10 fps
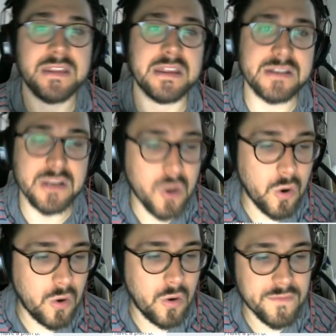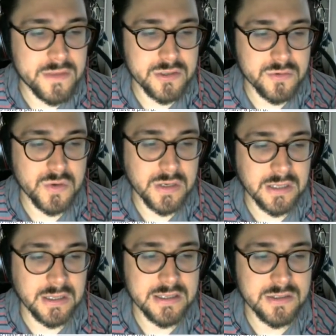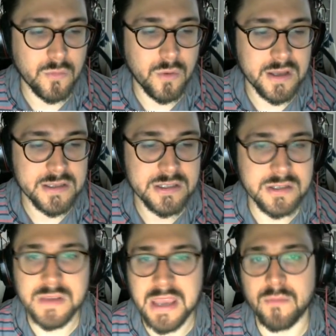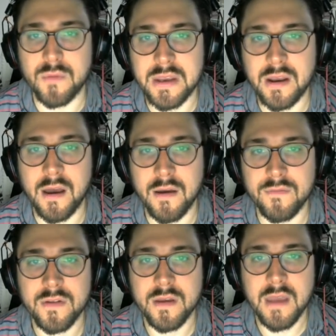The goal of this restricted list was to get rid of